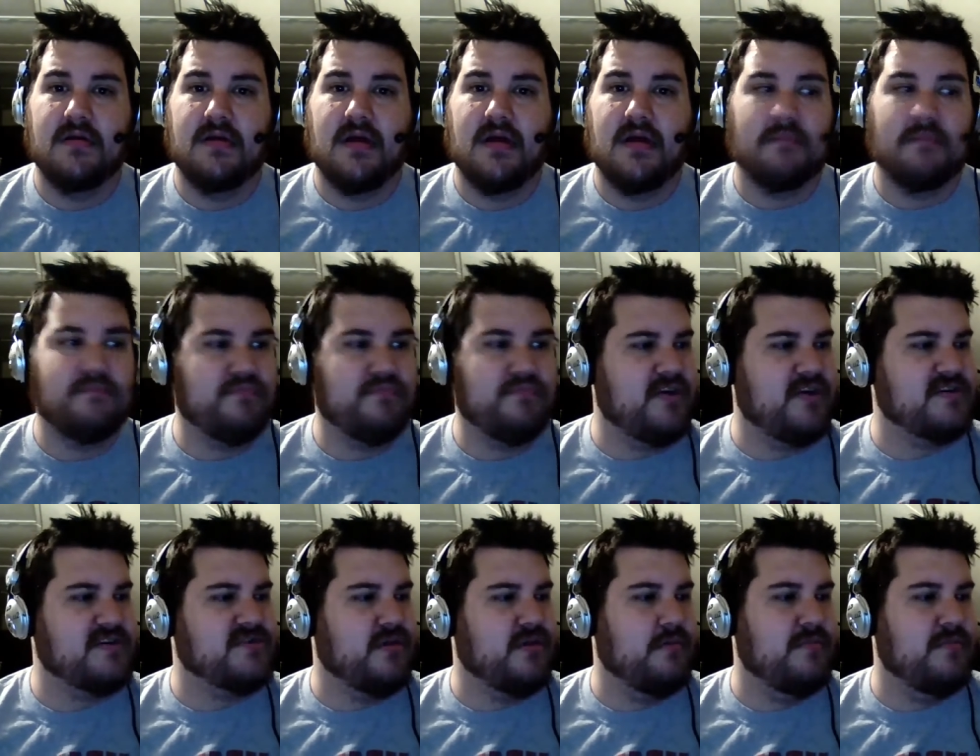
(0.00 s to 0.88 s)
I'm pretty
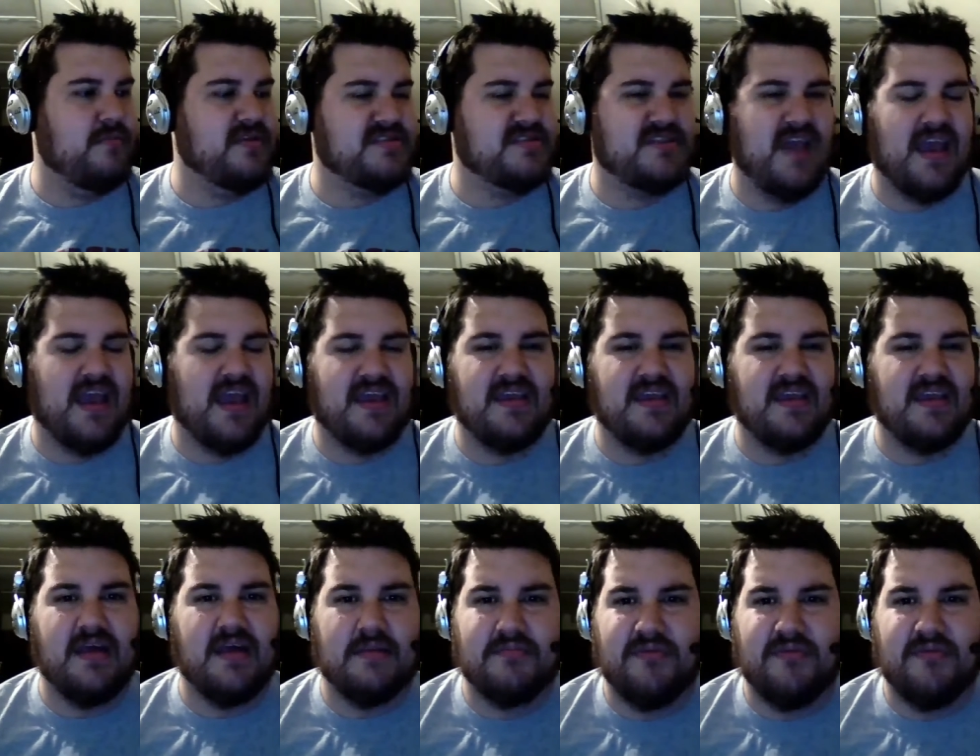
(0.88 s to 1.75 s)
sure Miss Jackie.
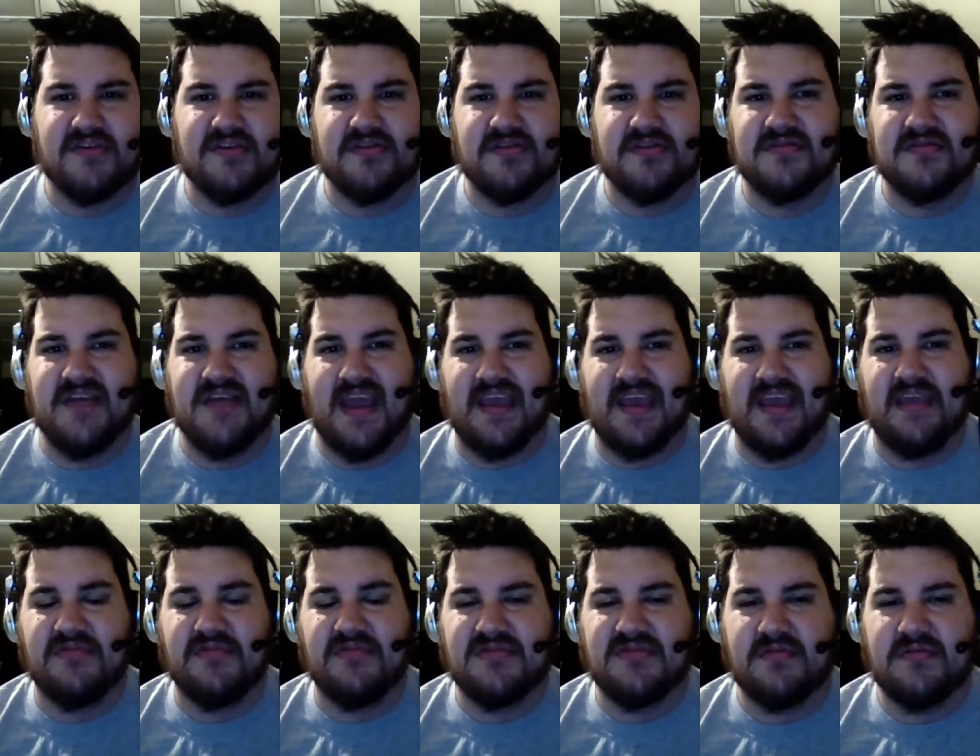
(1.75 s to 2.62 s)
I'm pretty sure Jackie
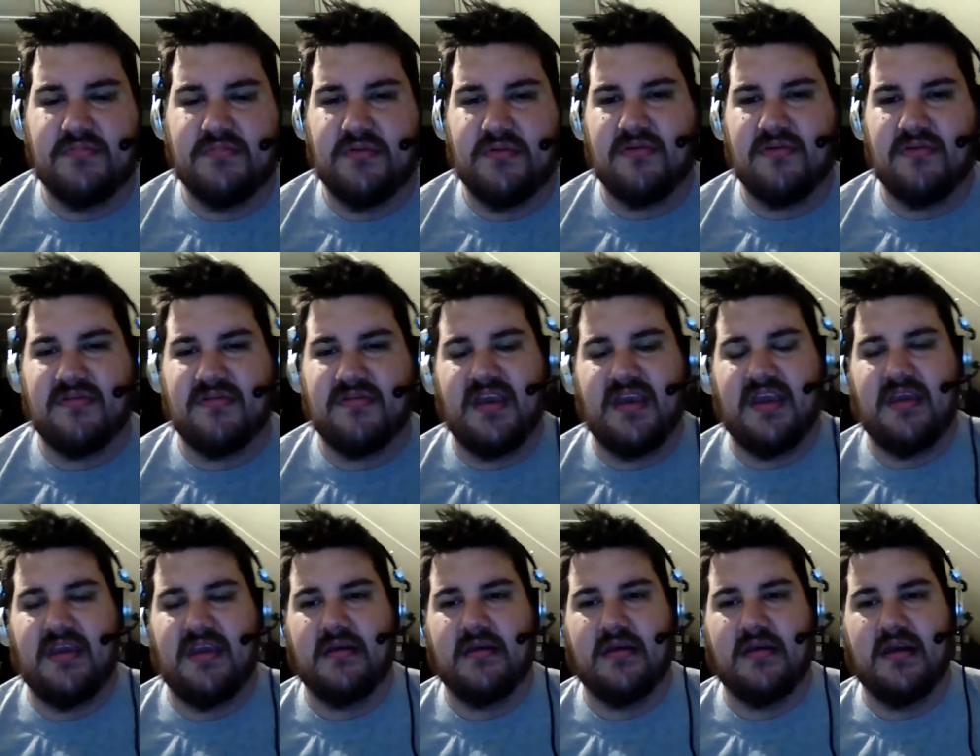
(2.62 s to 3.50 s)
was with Booker
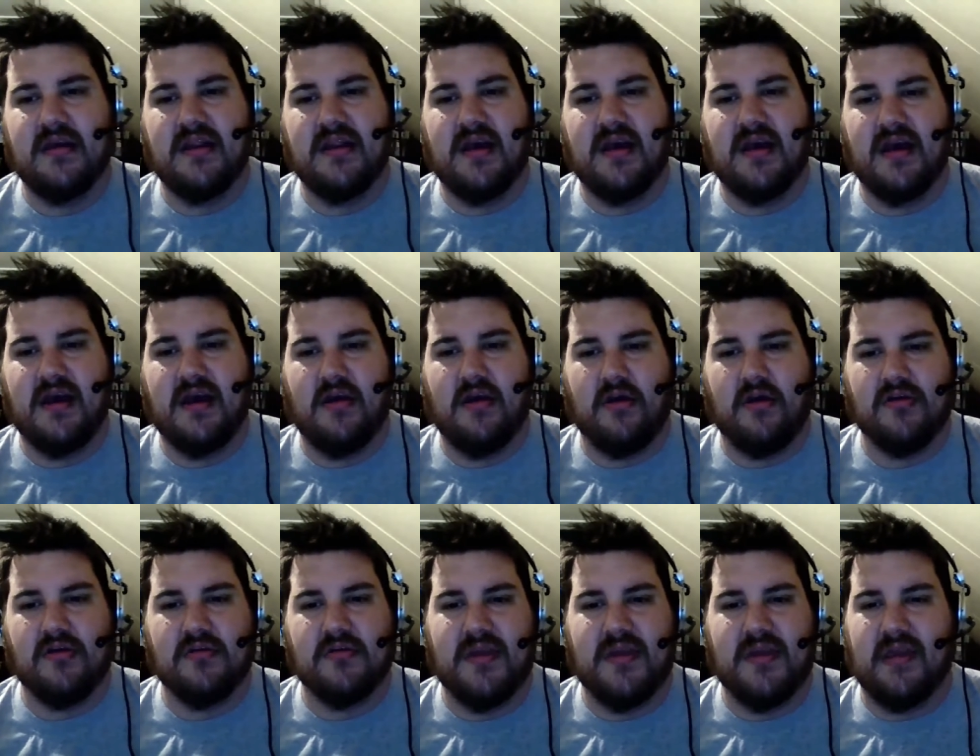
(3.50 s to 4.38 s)
T in uh,
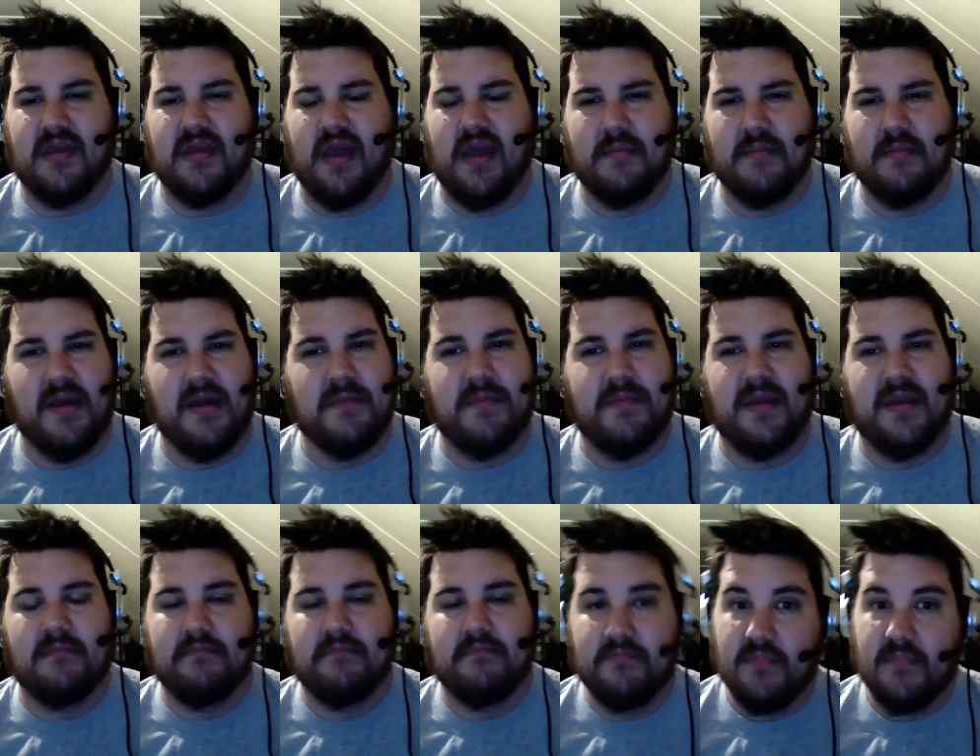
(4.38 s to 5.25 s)
Harlem Heat. I might
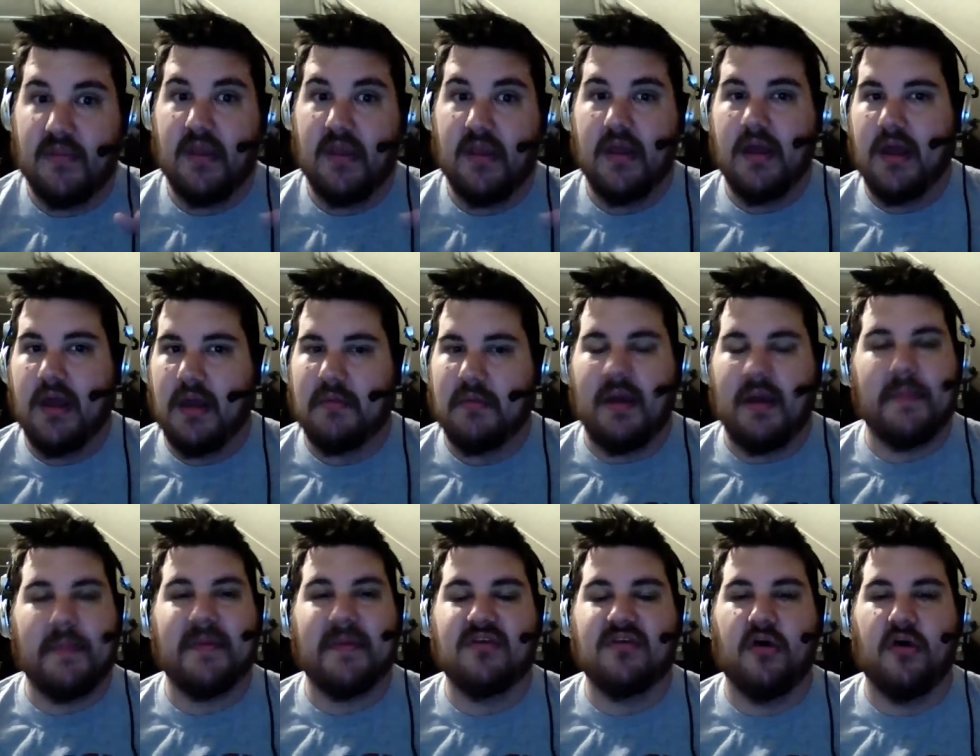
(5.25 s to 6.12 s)
be,
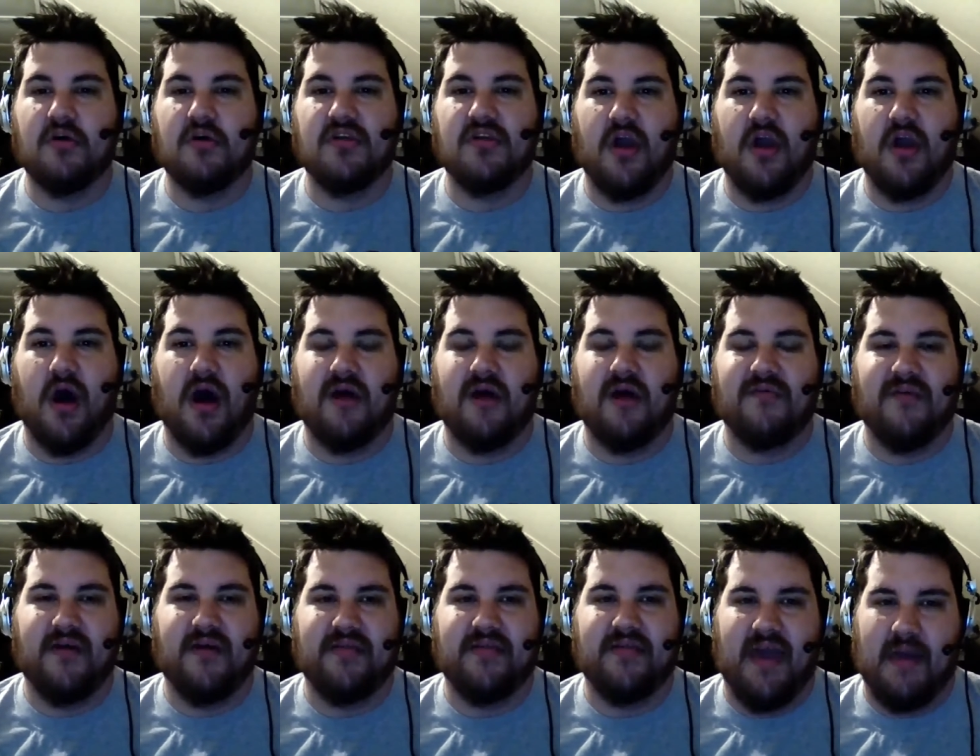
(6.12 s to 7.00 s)
might be totally off
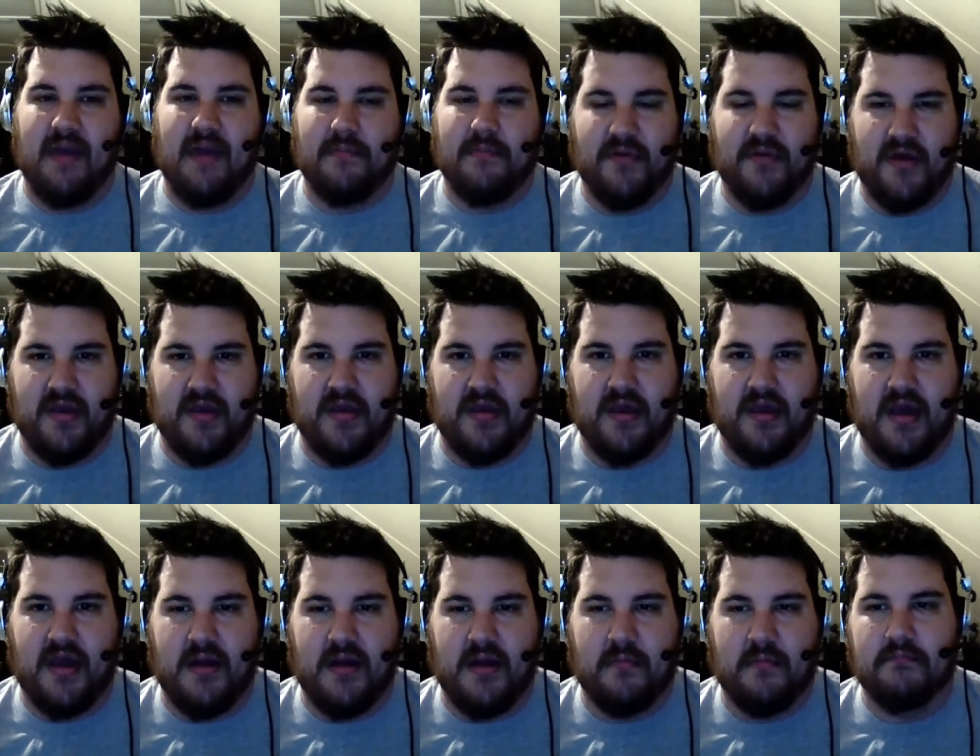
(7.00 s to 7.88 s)
on that, but
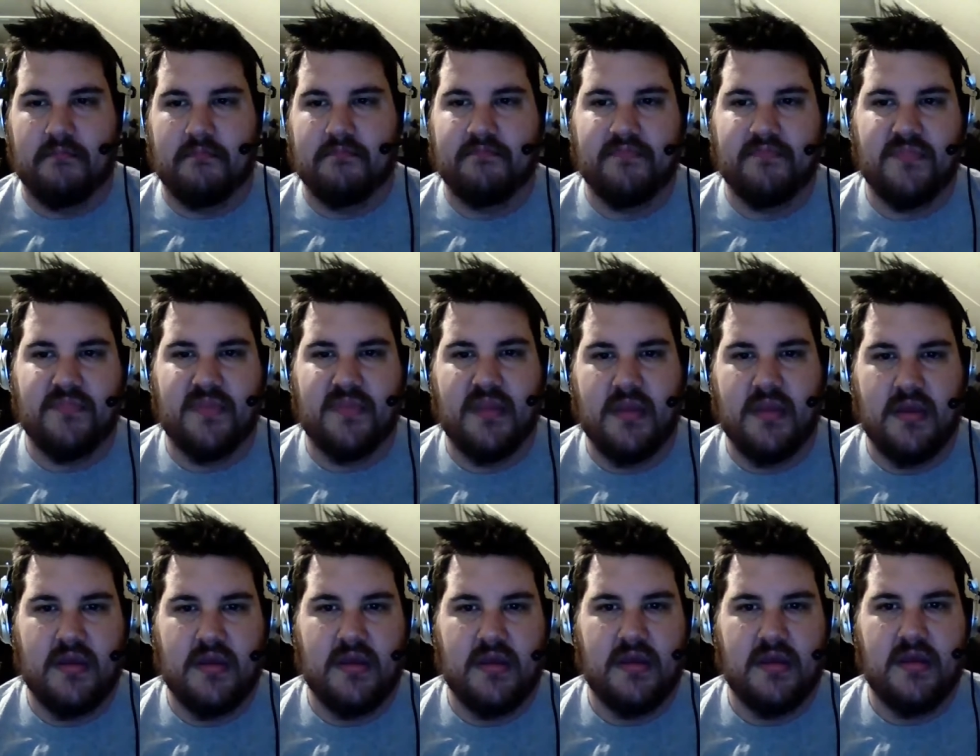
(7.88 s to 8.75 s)
um,
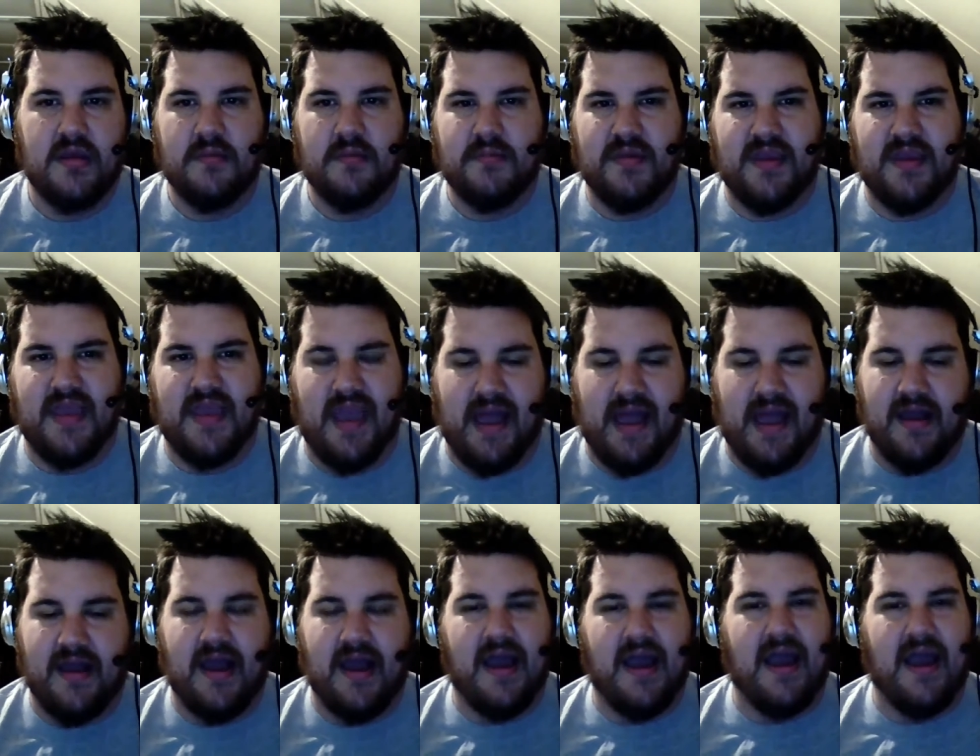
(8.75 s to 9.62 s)
but yeah,
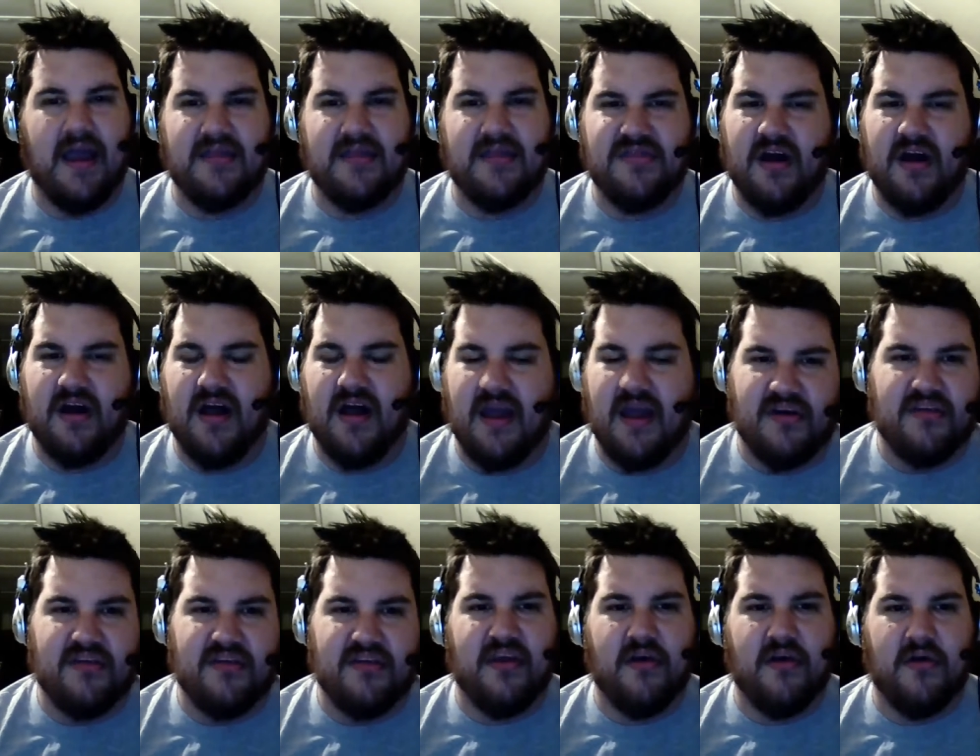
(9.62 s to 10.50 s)
I, I thought I
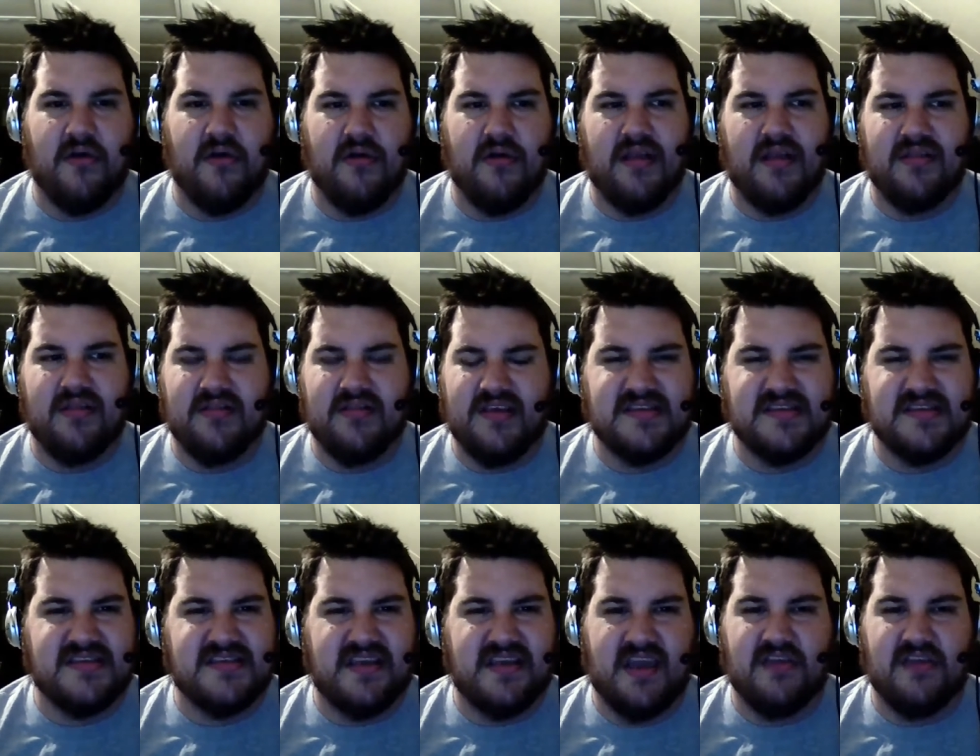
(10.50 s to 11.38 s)
thought they're at
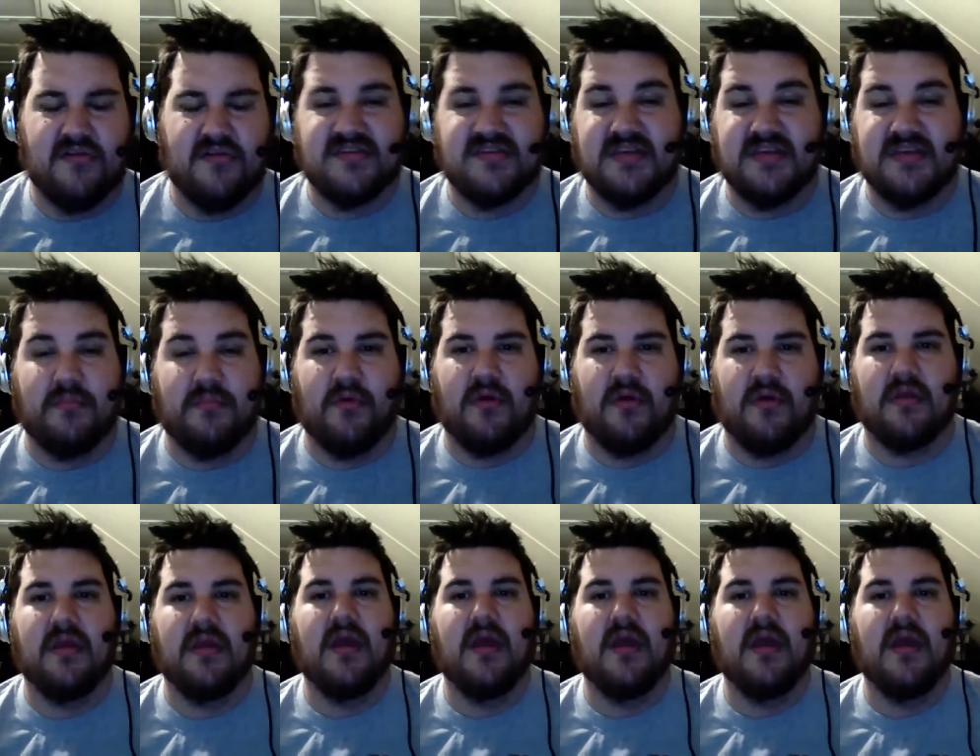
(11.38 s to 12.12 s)
least together at some point.